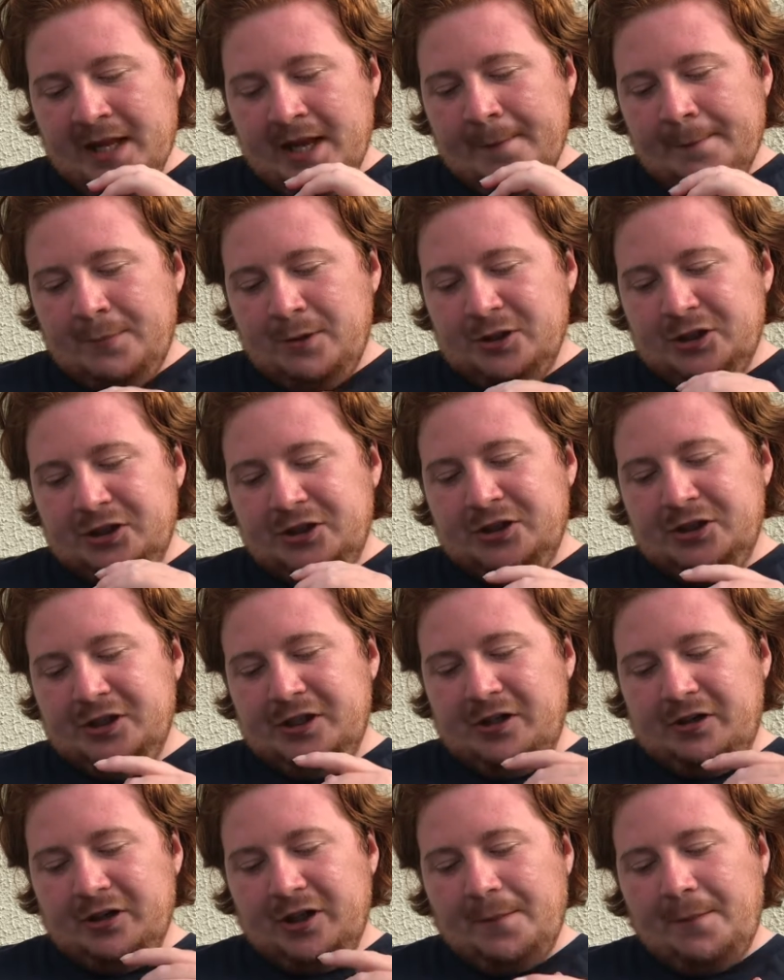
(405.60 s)
put this
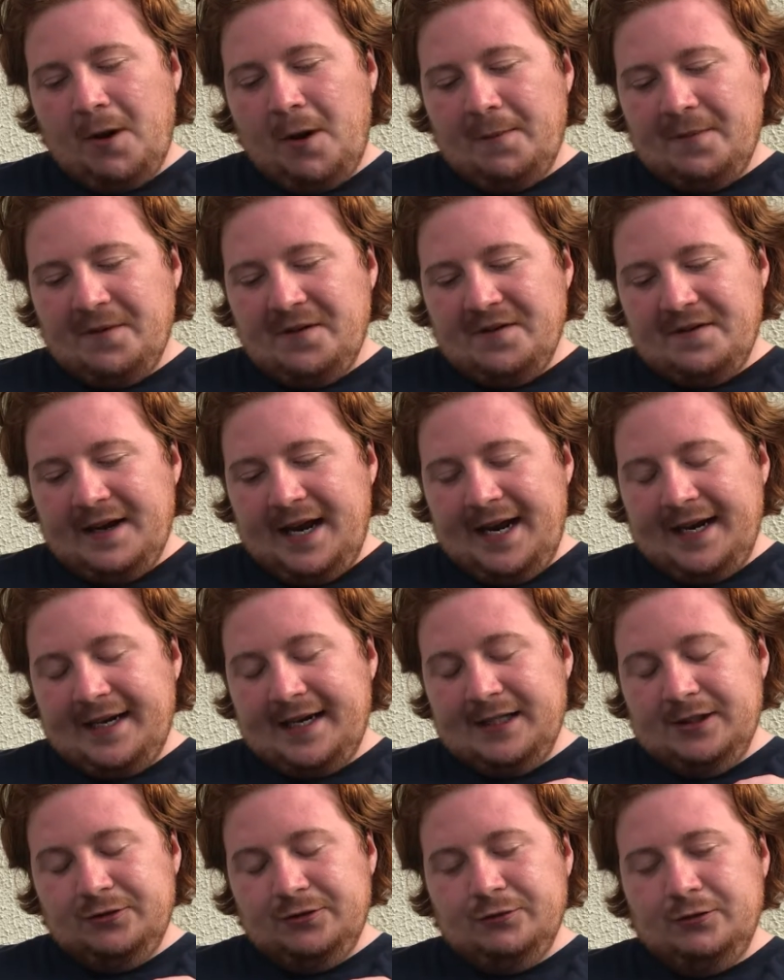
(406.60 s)
unit on the bottom of your deck
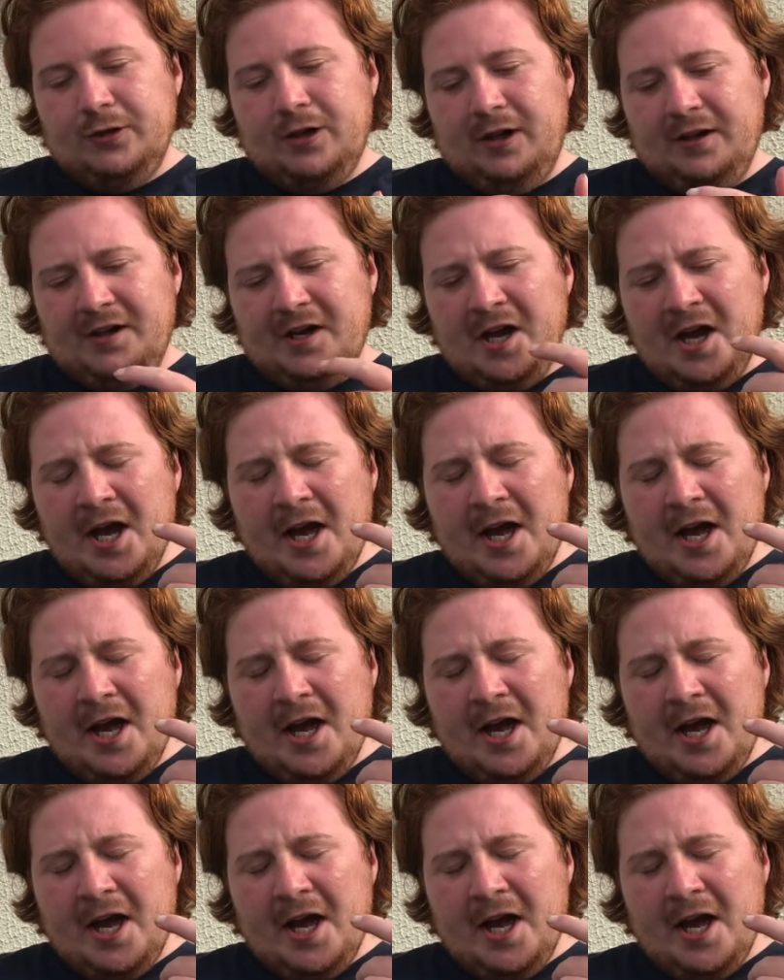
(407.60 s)
and draw a card.